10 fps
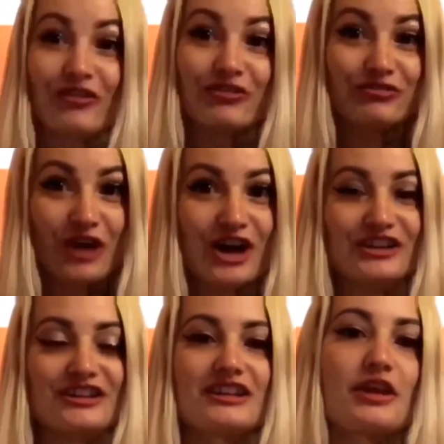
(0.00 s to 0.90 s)

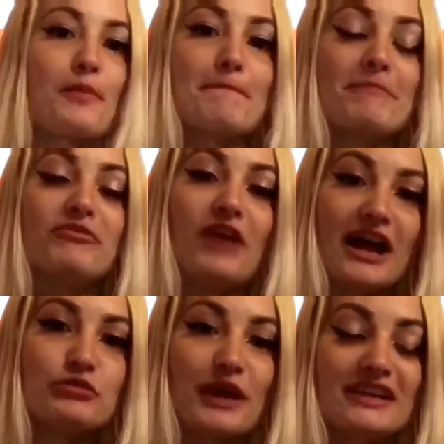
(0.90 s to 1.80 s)
fun.
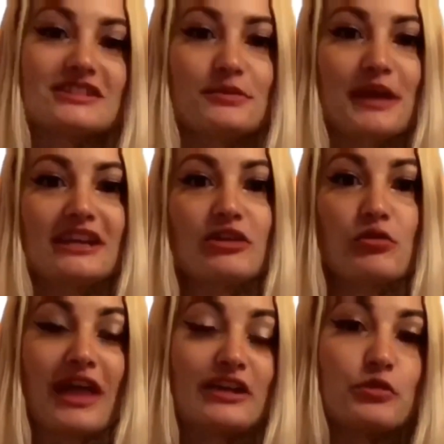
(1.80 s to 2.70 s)
Find ways to make it
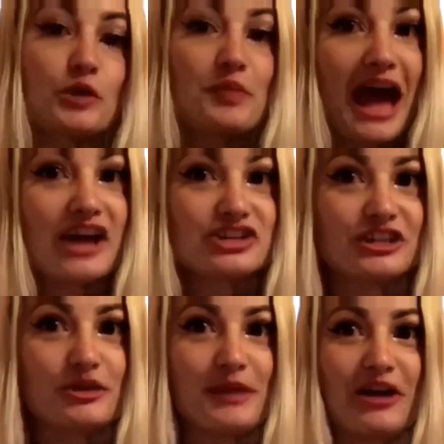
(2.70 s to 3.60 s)
that you are
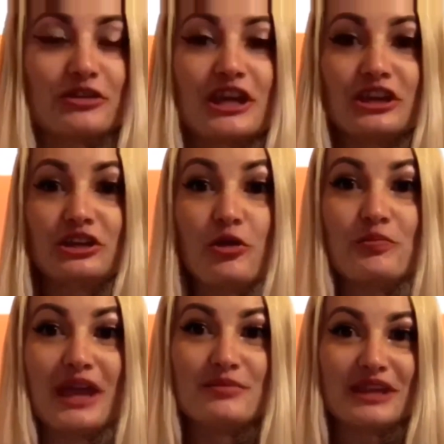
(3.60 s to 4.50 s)
passionate about.
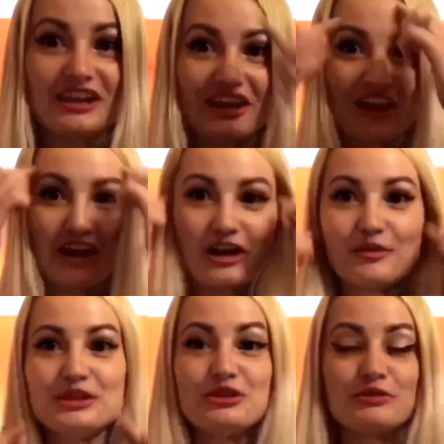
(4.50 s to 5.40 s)
Maybe
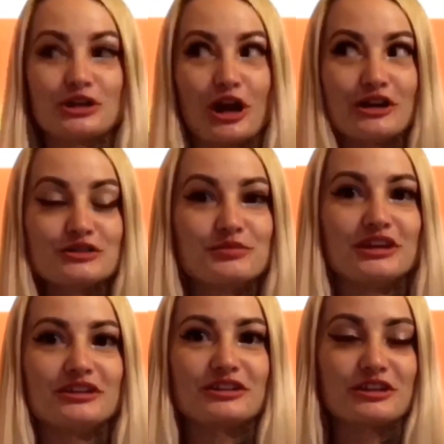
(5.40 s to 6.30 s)
you and your
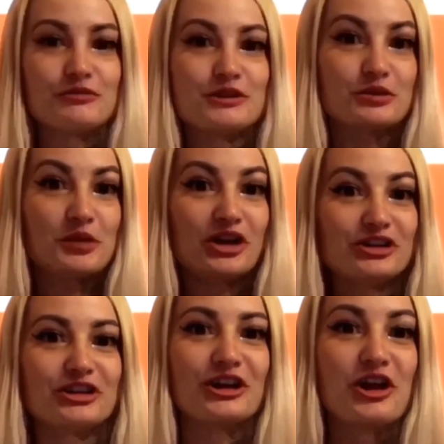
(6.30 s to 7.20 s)
husband or you and your
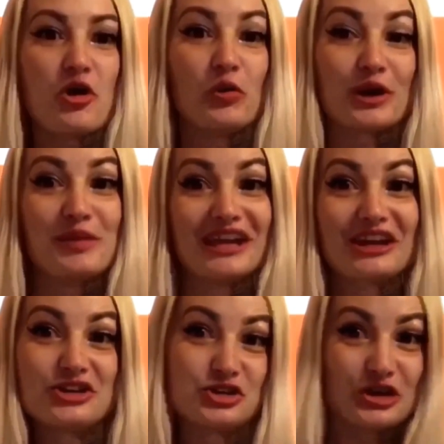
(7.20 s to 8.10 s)
partner want to make
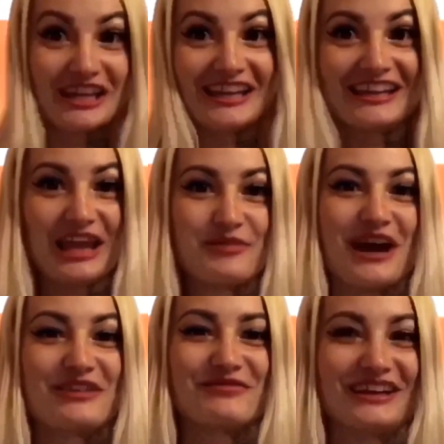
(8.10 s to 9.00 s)
a drinking game
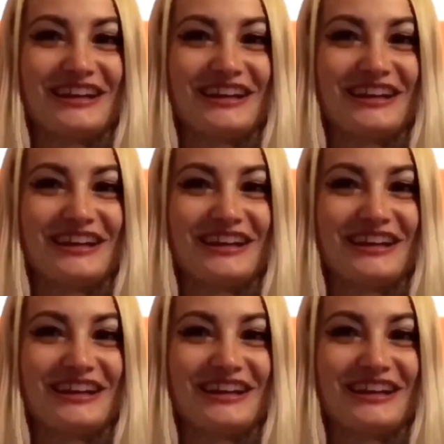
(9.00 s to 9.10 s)
out of it.